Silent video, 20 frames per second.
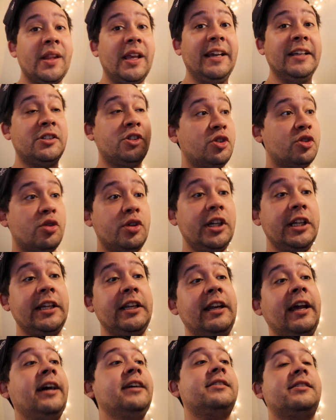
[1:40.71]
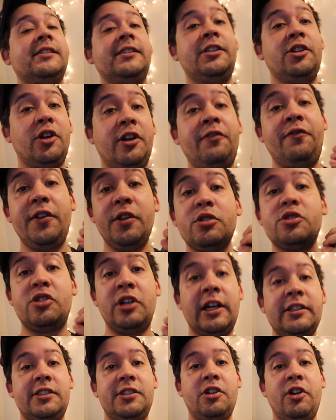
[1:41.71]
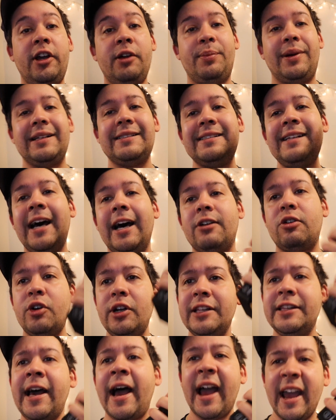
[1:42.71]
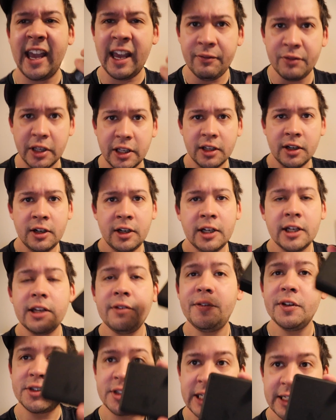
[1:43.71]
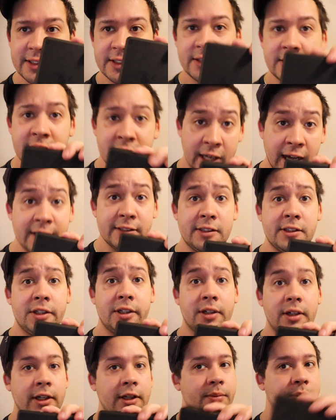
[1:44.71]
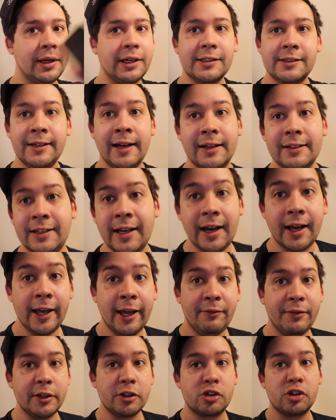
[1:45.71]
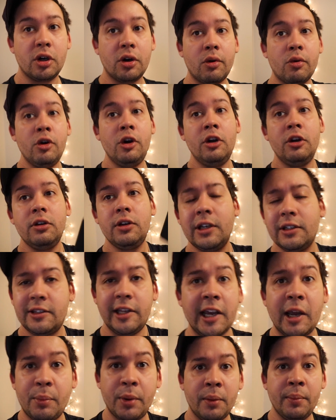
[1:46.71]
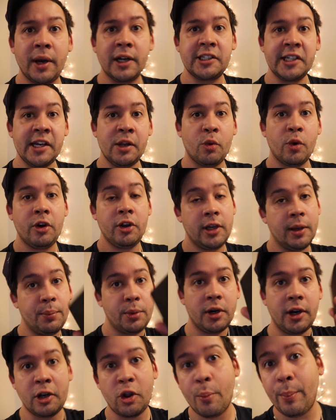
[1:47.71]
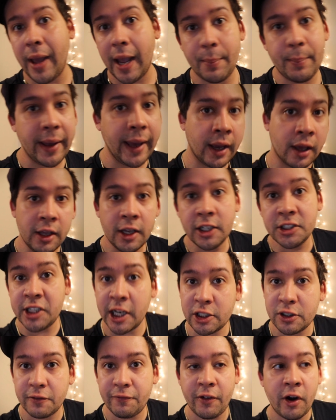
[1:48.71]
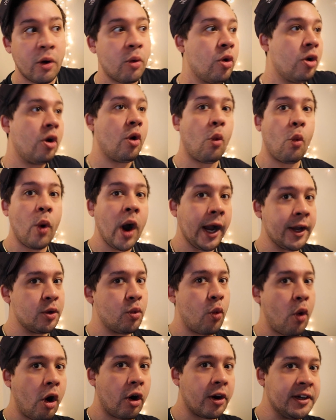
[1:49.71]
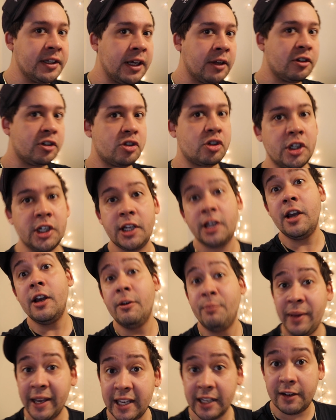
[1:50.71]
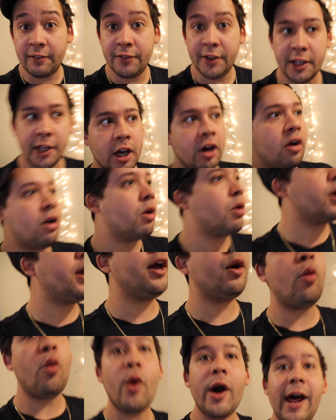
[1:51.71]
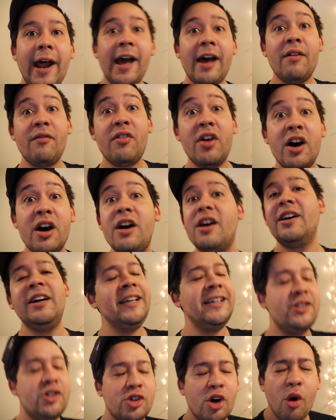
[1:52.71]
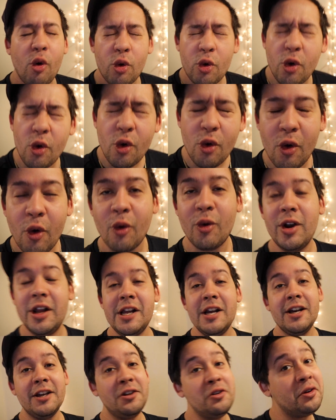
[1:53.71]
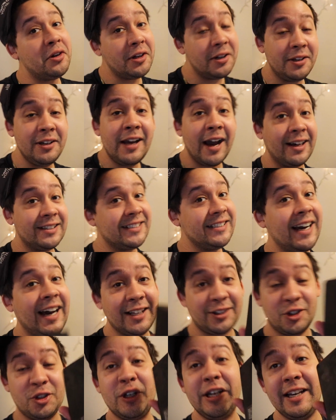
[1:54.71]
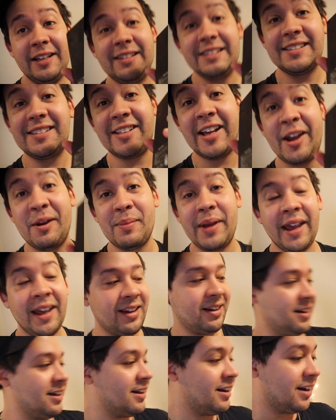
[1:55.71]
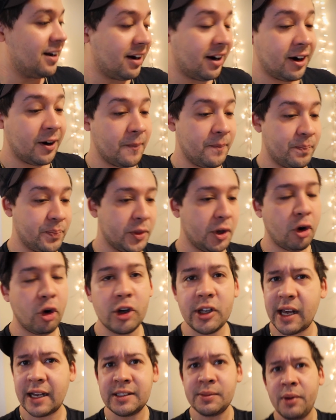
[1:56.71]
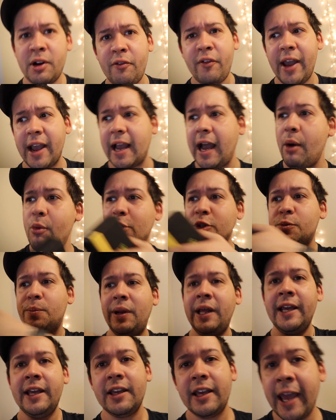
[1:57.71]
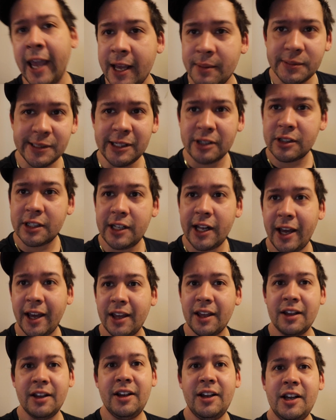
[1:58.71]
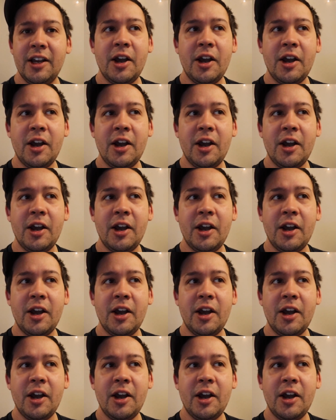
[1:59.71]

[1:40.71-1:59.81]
It's really nice, and it feels nice in your head, but it's not really that heavy. It feels nice in your head, but it's not that heavy. So you can take it pretty much anywhere. You can put it in your backpack, charge your phone while you're walking down the street, making a video, okay, whatever. It's so cool. You guys got to get this thing, man. As a matter of fact, I was playing games the other day.